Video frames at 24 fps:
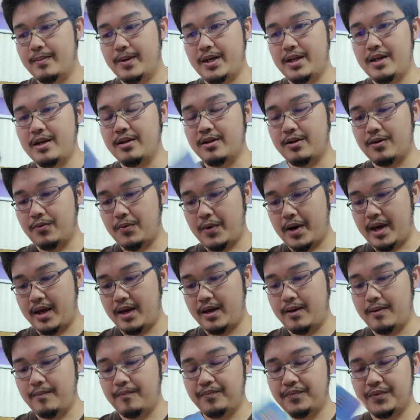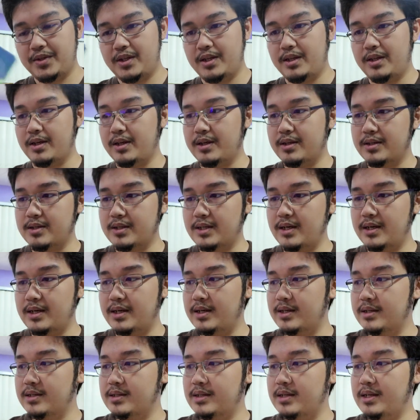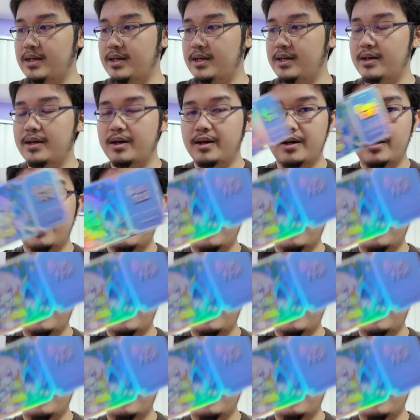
But either way, this is the